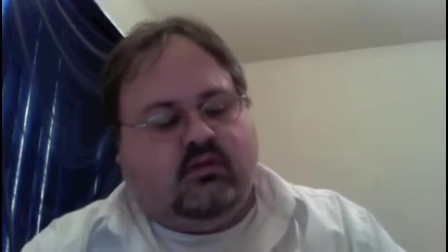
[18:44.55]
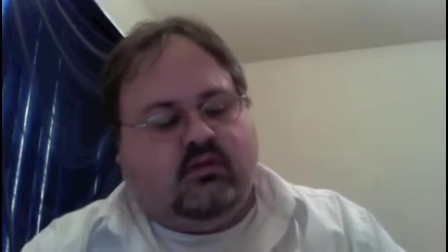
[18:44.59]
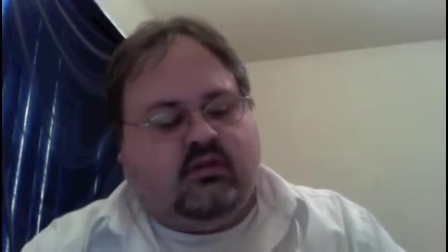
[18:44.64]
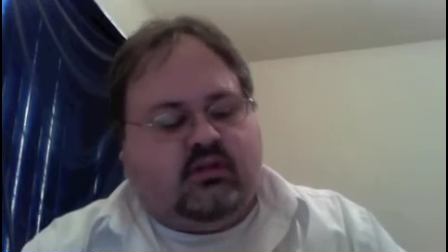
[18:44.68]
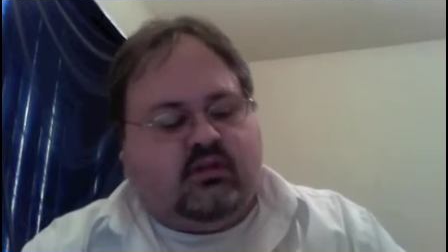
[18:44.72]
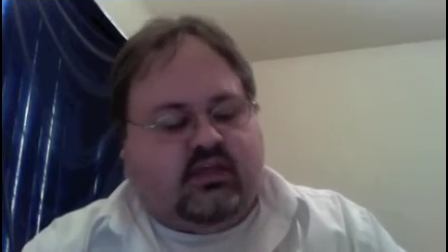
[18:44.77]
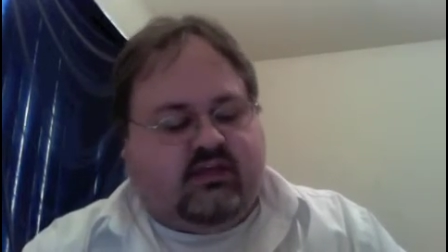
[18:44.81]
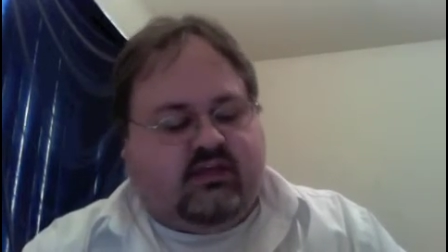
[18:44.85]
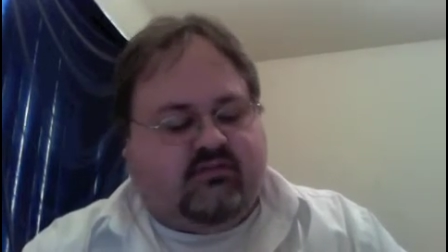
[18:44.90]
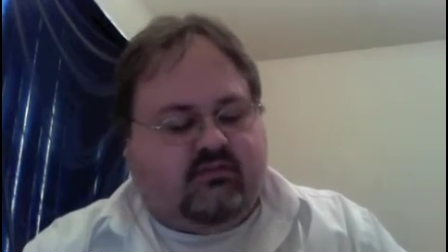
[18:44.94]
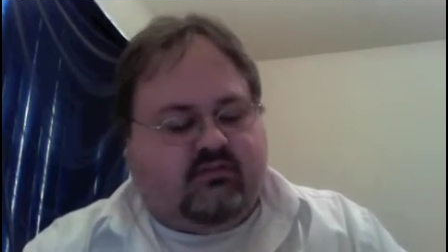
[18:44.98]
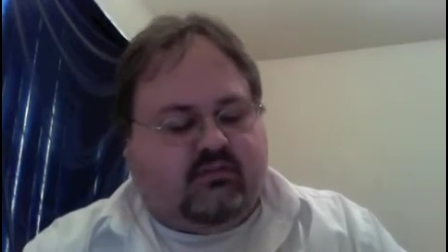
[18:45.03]

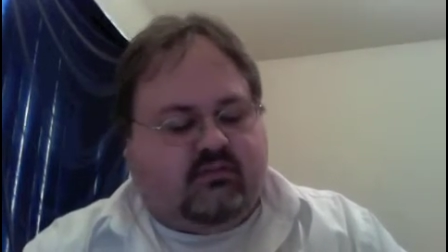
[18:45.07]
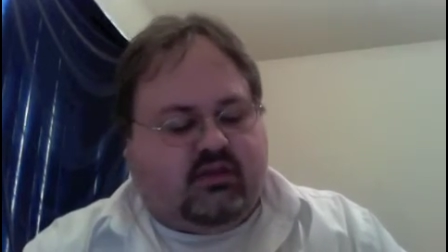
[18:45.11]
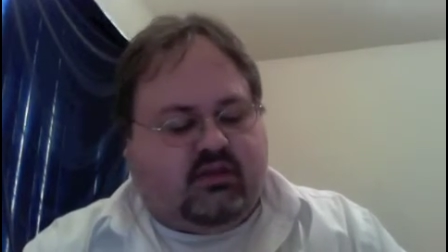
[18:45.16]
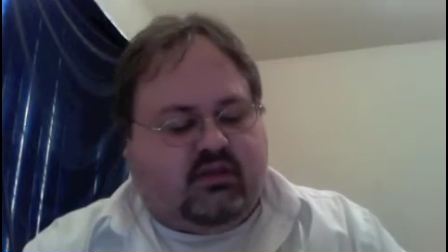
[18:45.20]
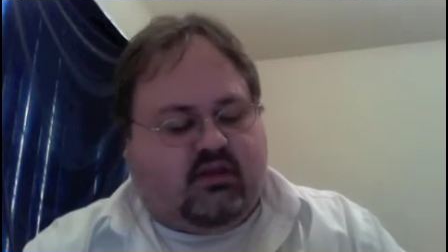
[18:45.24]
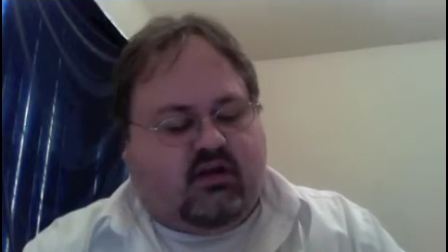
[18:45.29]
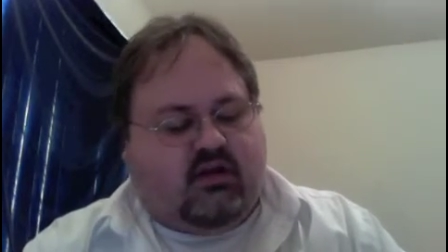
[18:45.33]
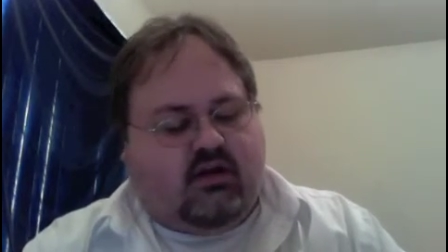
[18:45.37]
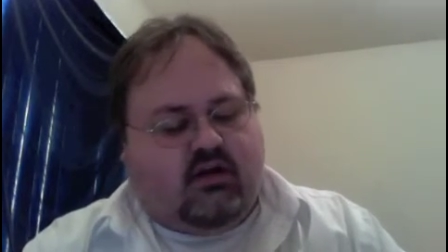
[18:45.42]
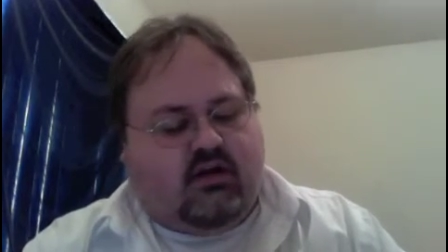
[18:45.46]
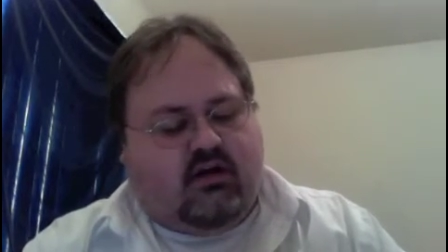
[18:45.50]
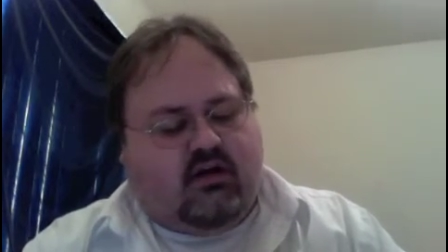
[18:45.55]
Kevin
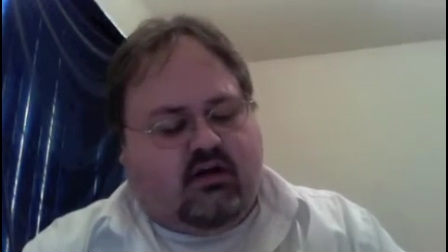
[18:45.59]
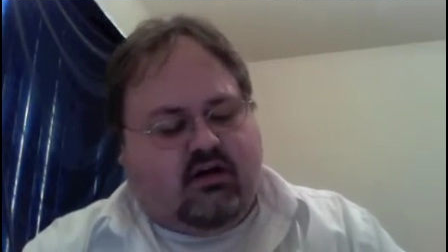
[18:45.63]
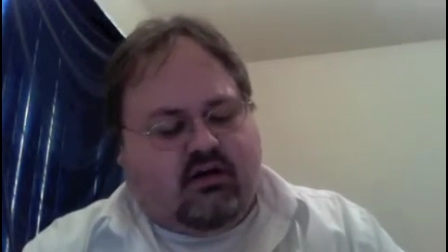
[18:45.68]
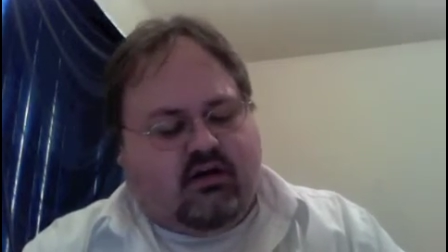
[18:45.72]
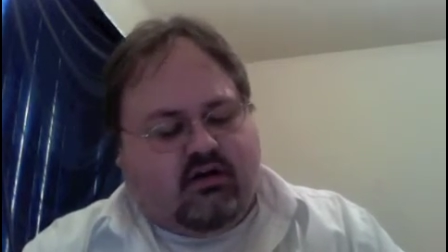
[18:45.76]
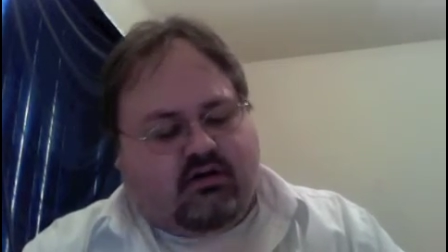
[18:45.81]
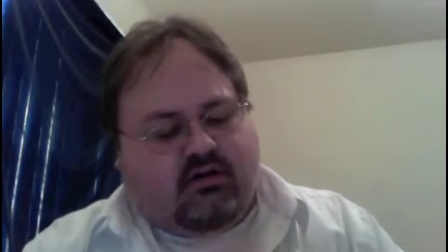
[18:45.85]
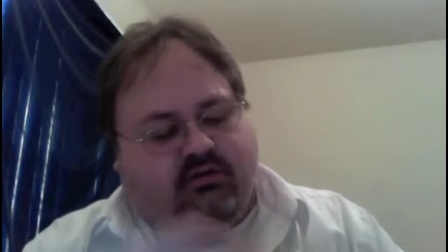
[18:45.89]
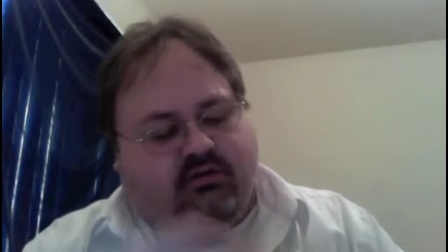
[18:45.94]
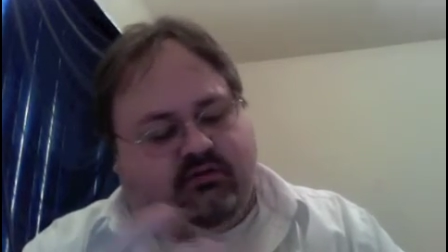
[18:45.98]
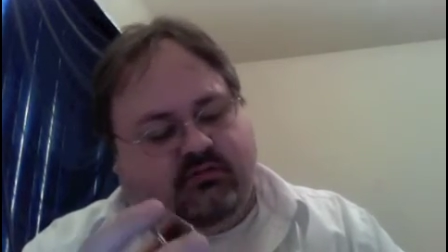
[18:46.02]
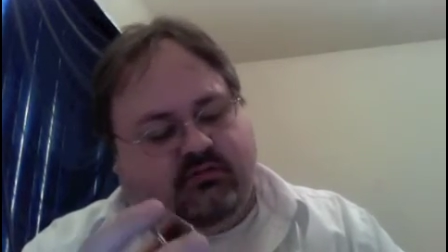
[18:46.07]

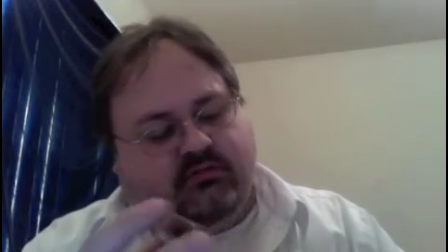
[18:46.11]
Millar.